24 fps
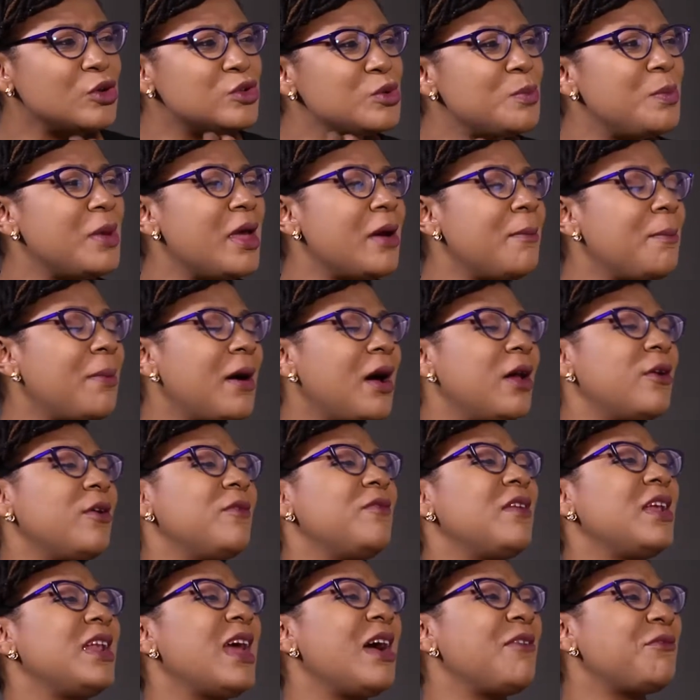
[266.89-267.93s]
to be a part
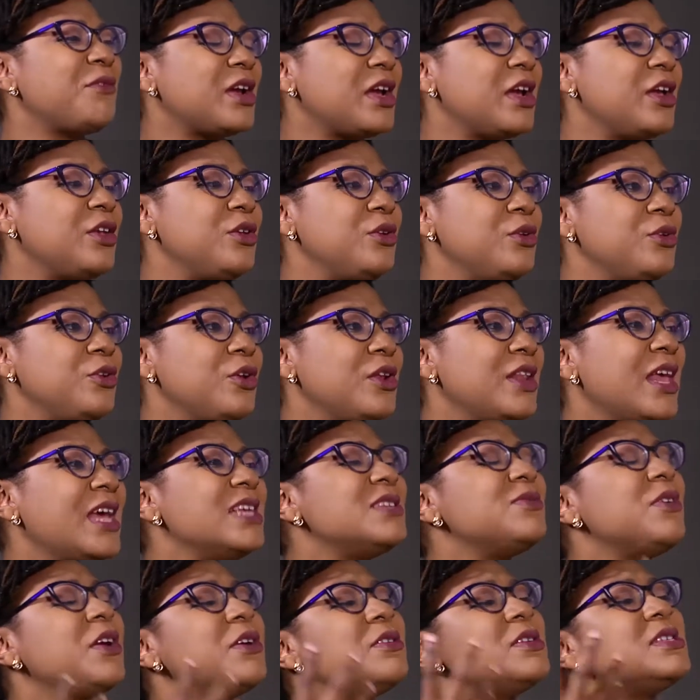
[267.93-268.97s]
of an African Union that
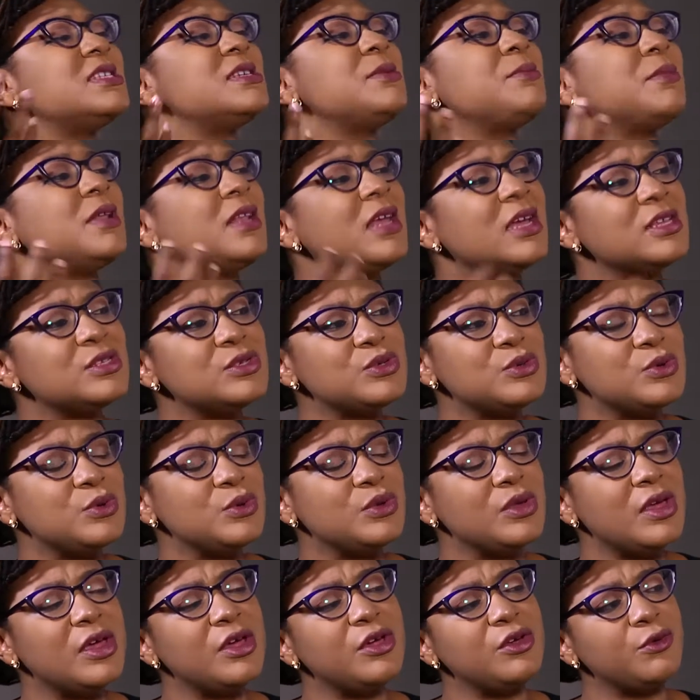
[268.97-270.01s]
is very similar
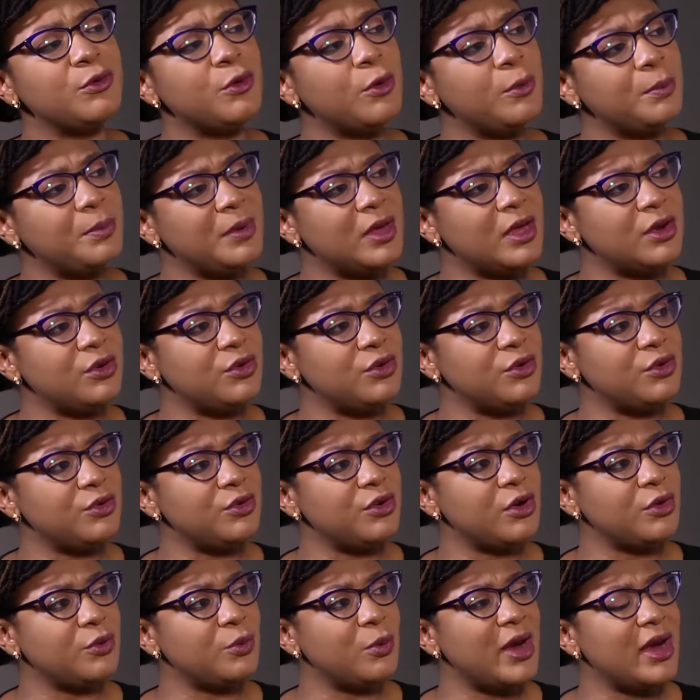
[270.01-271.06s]
to a European
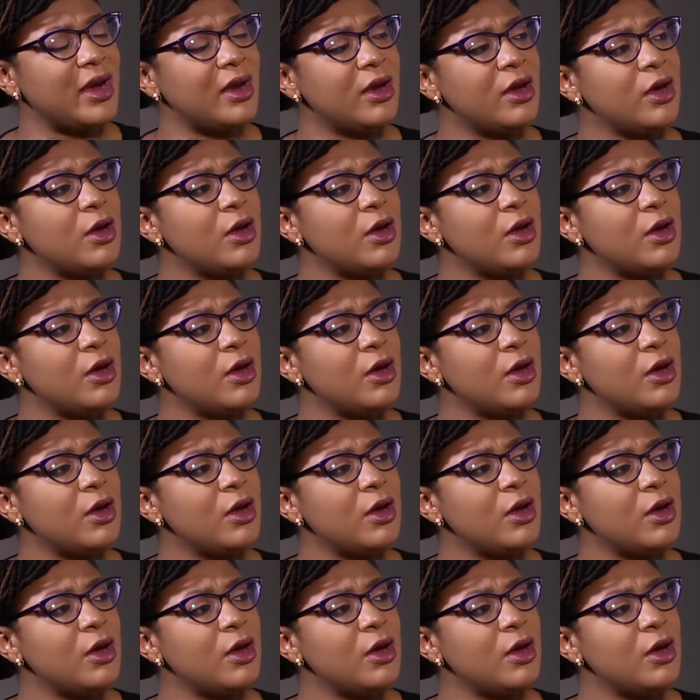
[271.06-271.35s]
Union where